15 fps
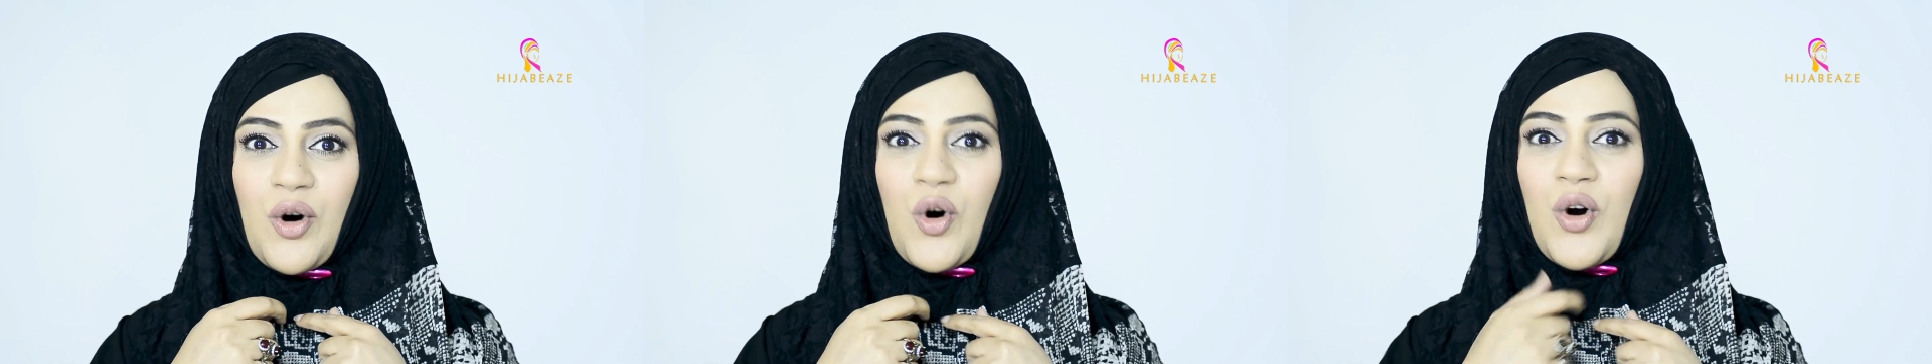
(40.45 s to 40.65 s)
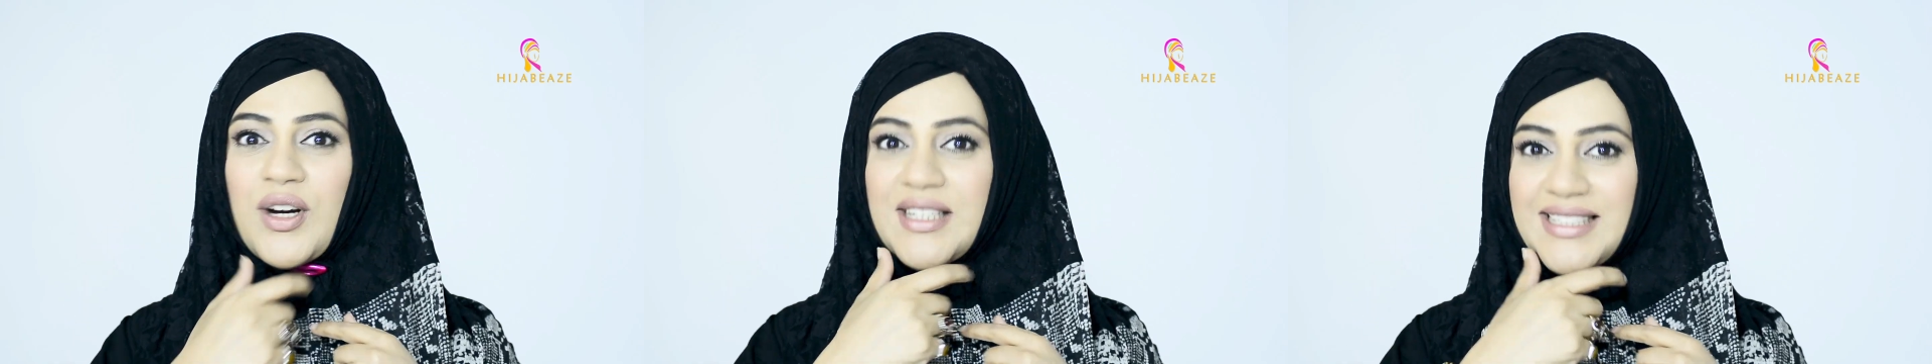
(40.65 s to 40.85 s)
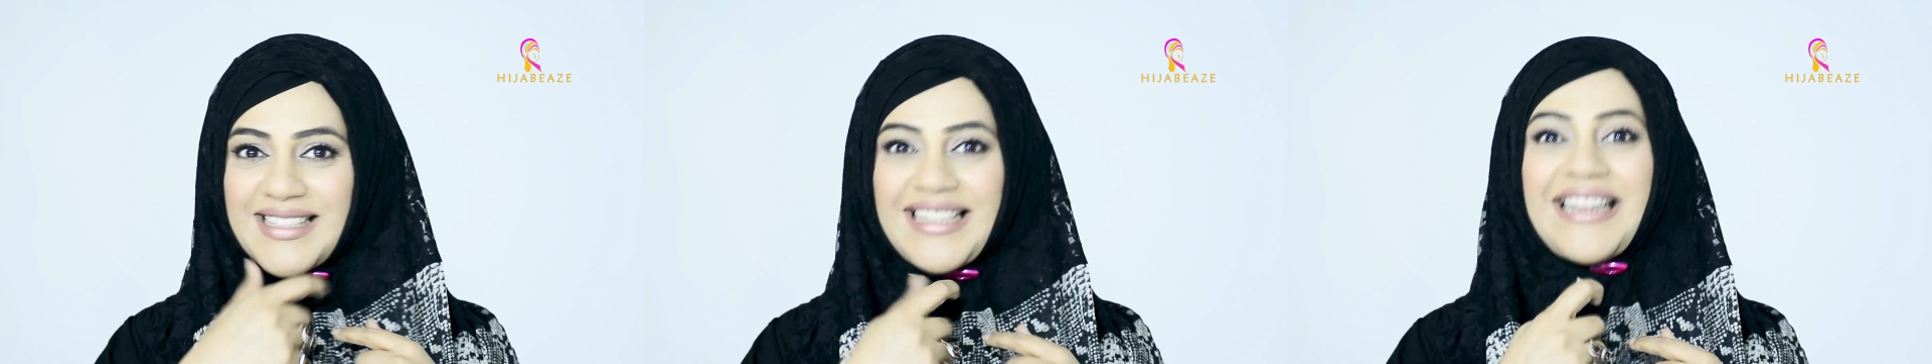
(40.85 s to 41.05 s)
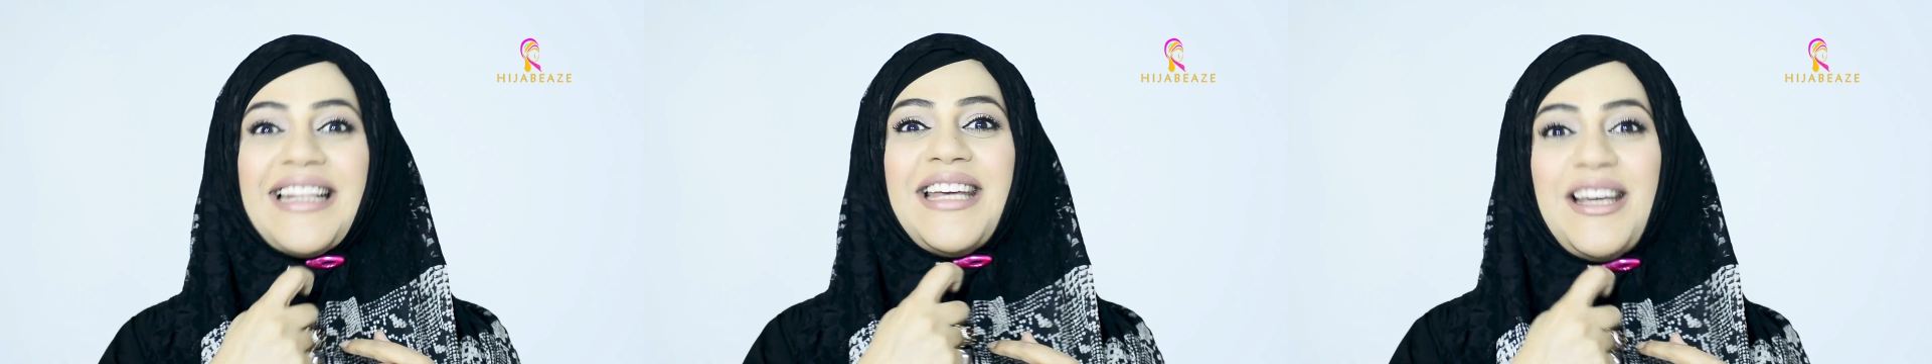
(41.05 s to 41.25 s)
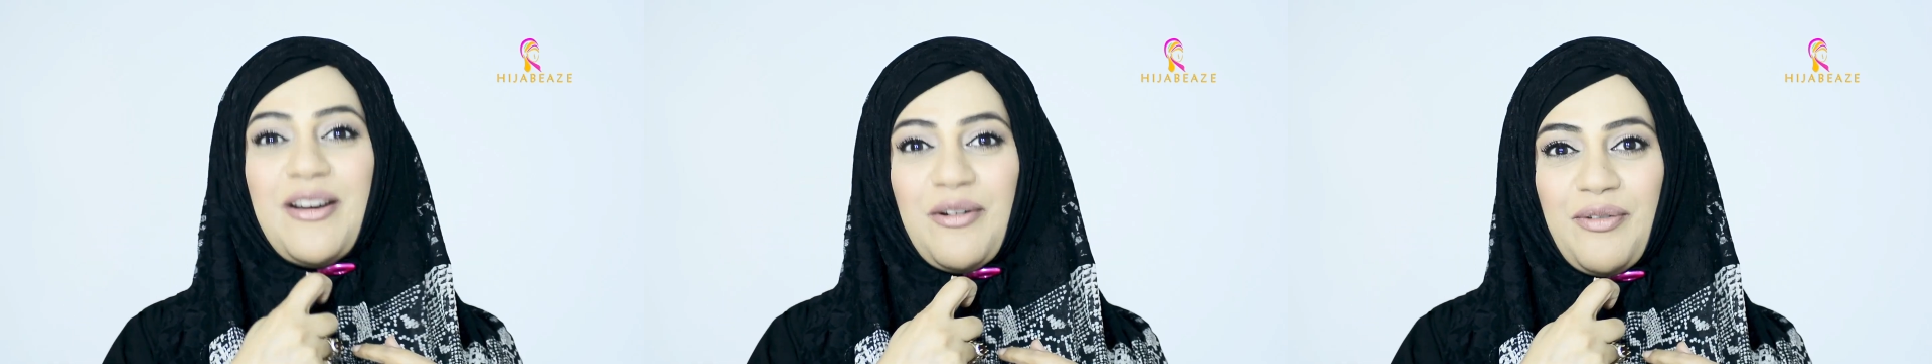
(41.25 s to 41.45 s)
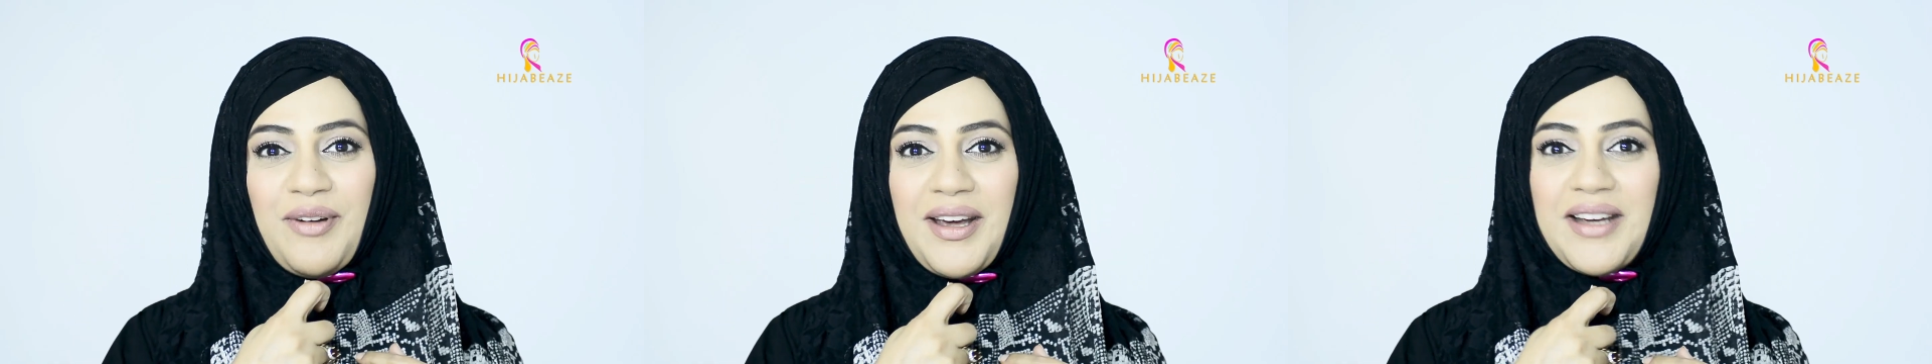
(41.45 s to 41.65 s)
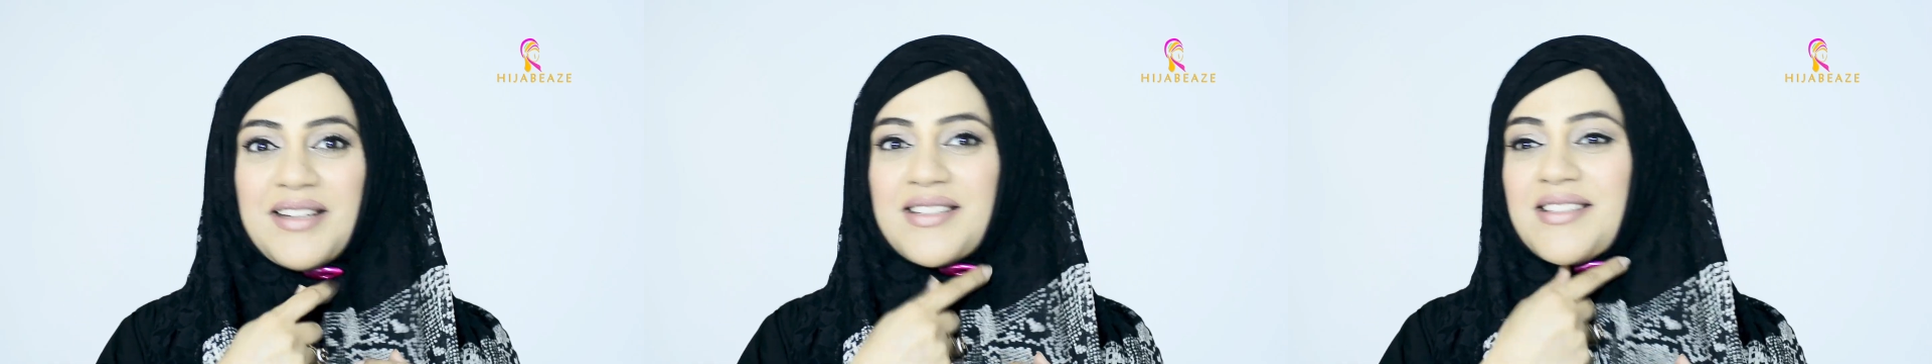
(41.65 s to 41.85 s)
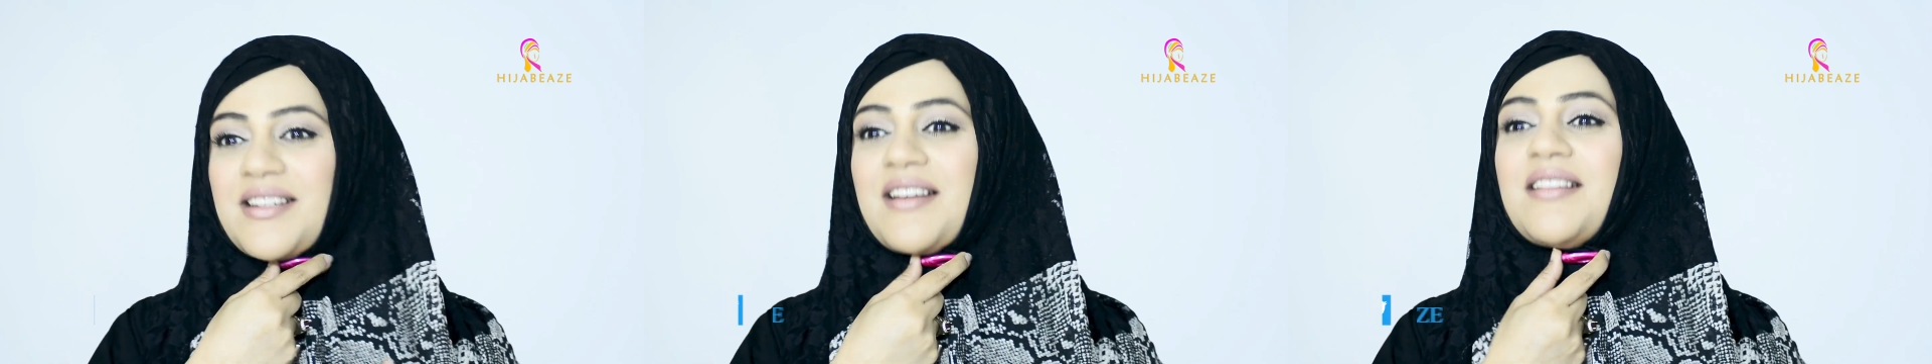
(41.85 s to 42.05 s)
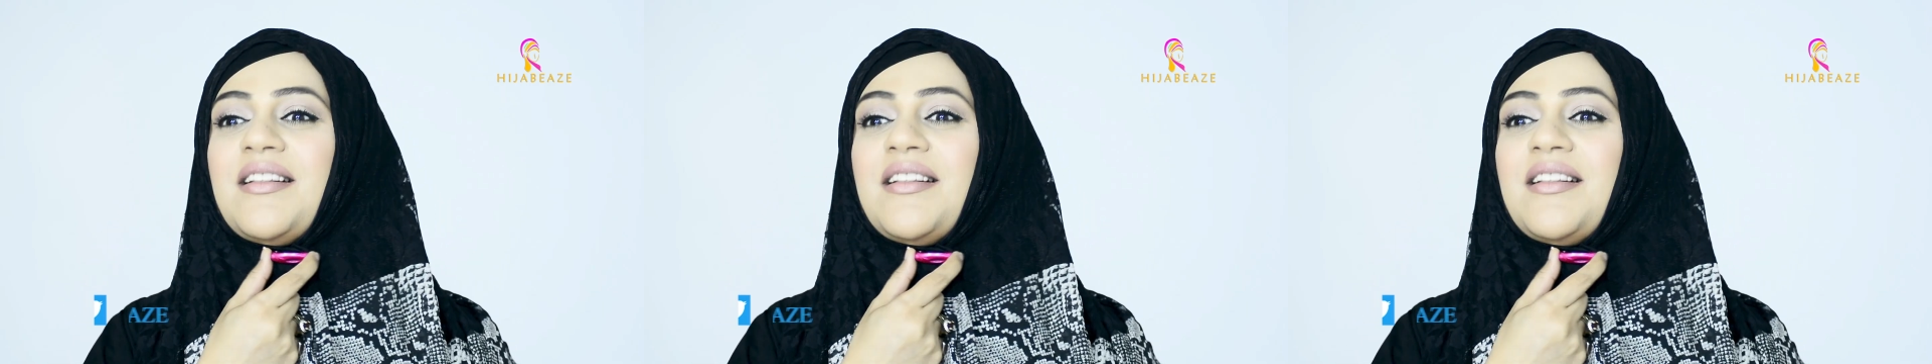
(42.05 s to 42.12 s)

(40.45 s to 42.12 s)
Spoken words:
or a sleek face,